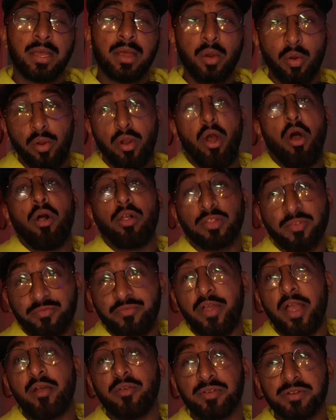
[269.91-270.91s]
or all the
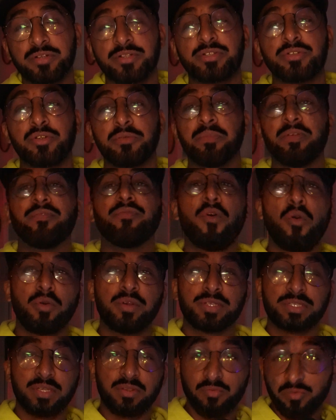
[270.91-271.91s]
founders should be
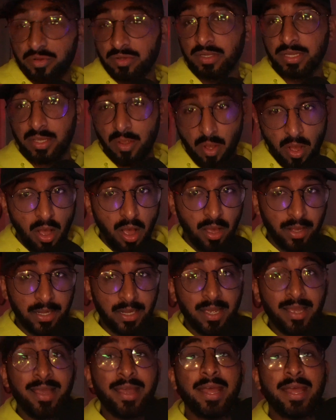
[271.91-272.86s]
focusing really on